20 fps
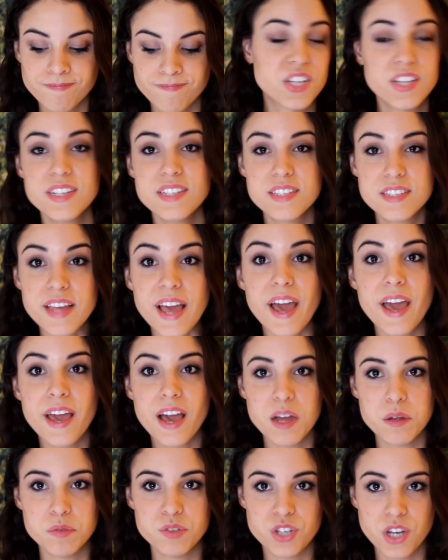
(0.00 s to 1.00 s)
To this day,
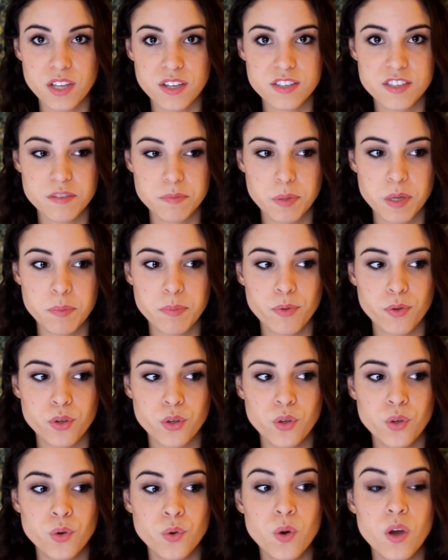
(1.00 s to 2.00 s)
I'm jealous of people
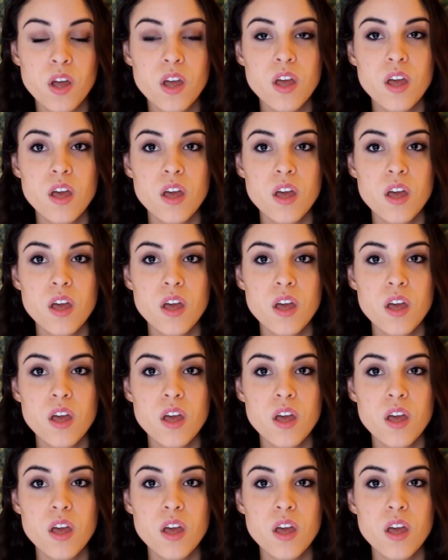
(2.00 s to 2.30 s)
who